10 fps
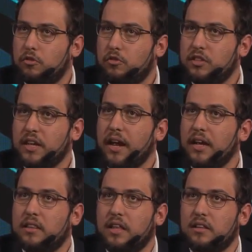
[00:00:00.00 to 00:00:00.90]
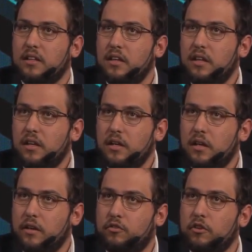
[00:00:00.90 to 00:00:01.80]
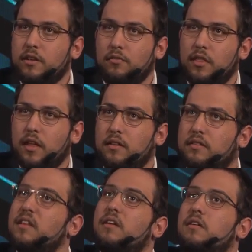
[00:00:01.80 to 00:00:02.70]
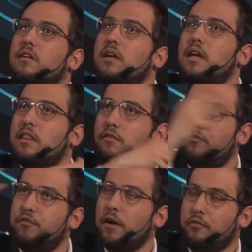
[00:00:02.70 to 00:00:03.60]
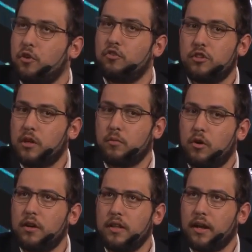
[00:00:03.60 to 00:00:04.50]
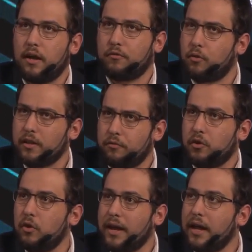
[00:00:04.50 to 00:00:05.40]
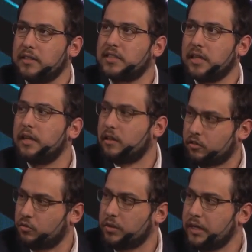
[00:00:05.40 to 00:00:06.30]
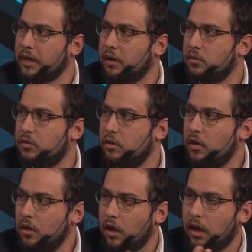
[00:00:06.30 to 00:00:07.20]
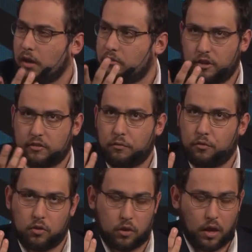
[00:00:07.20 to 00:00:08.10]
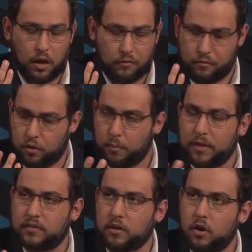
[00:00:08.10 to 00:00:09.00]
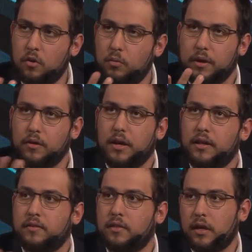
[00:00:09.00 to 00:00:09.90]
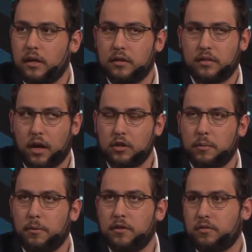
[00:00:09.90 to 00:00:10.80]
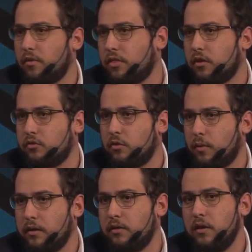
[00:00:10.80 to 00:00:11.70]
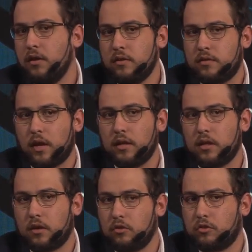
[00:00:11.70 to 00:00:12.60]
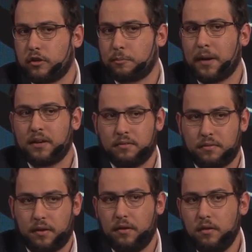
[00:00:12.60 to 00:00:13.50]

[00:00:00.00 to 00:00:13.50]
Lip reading: say that it's not something that is in the far future. We already have quite a few AI standards already out. Just a few months ago, we released the IEEE 7001 standard on transparency.